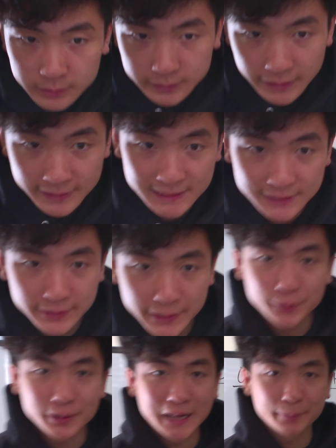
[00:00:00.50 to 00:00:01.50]
In this
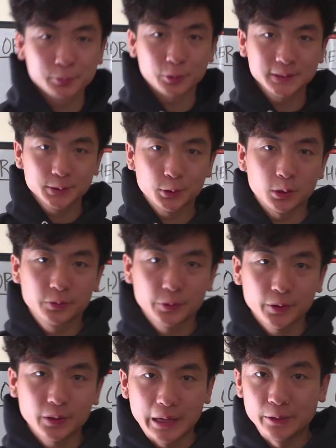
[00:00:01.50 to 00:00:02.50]
video, I'm going to go over an